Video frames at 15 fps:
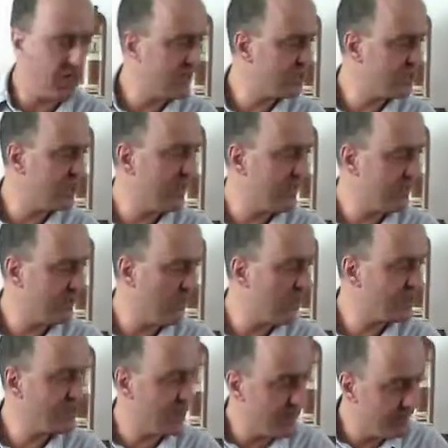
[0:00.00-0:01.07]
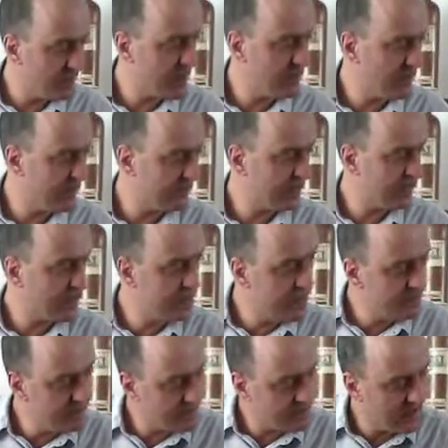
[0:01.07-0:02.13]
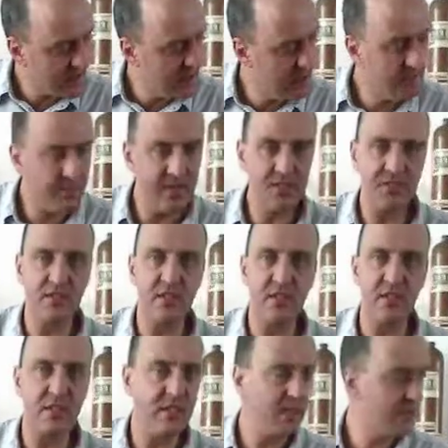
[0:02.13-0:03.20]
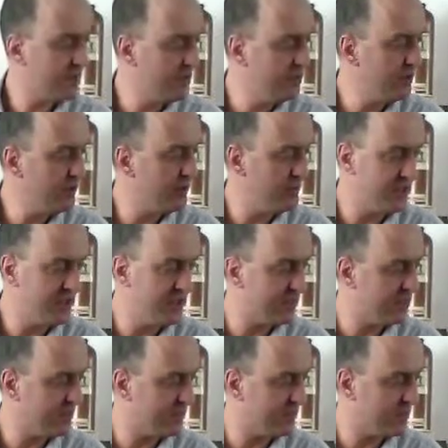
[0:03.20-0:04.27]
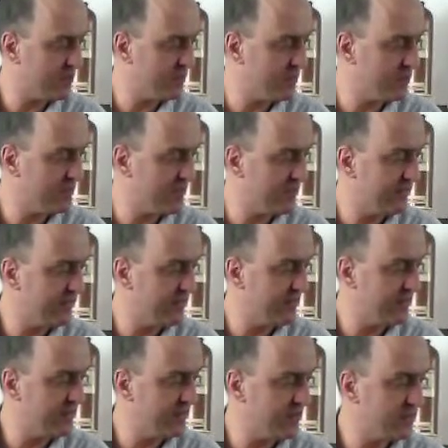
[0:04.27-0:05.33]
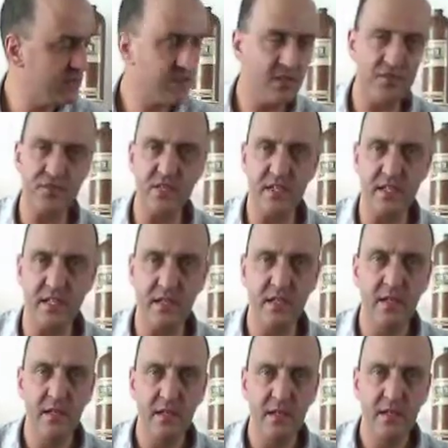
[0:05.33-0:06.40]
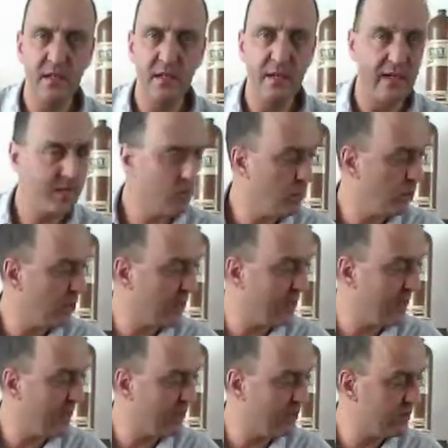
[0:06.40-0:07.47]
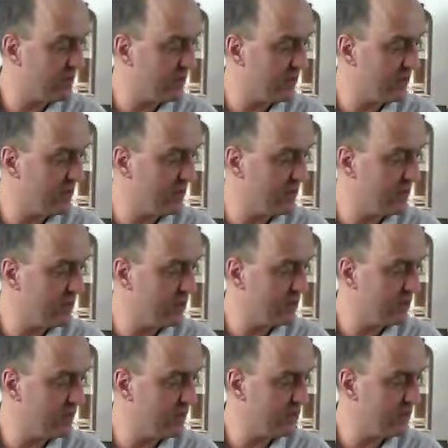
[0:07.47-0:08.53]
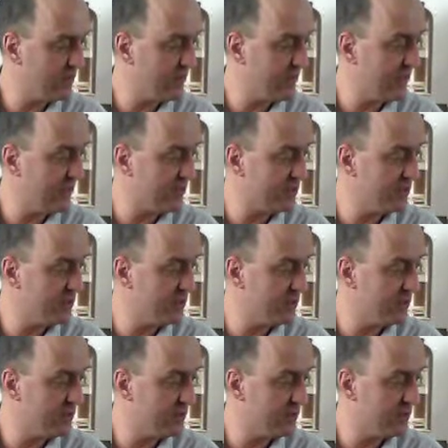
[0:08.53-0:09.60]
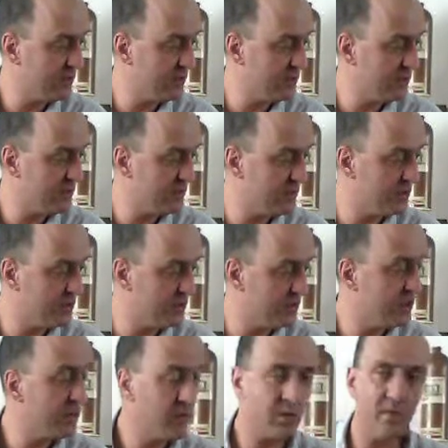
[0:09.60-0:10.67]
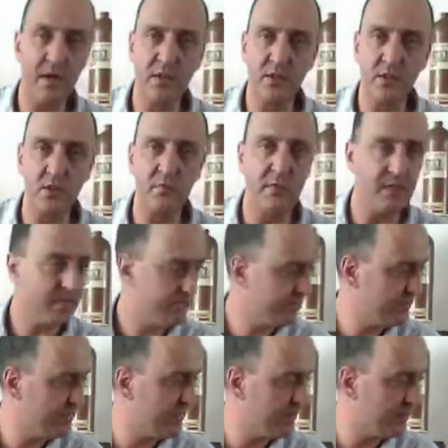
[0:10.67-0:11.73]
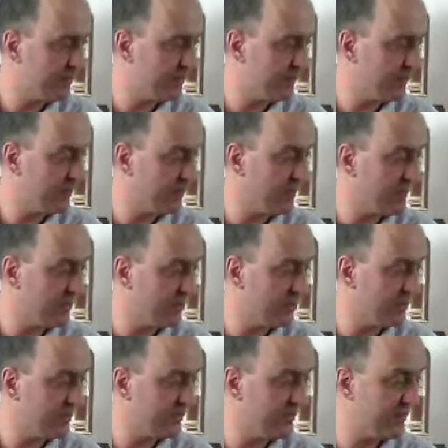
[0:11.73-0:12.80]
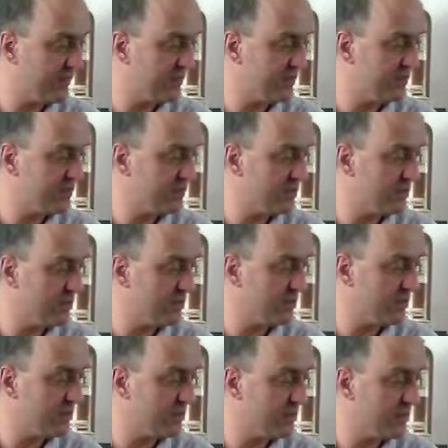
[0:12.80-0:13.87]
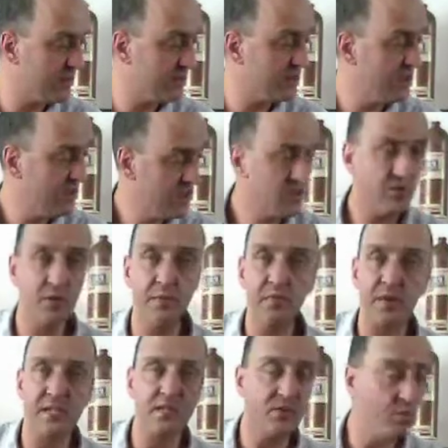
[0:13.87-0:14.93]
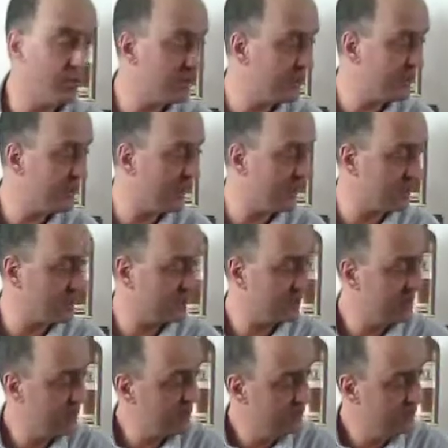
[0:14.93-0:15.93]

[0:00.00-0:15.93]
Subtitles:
slide, well, it's not a modification, but I replaced tuning machines after some 25 years because they had worn out the original valve tuning machines. They were quite good, but yeah, apparently after 25 years that was a bit much. So I replaced them with shallows,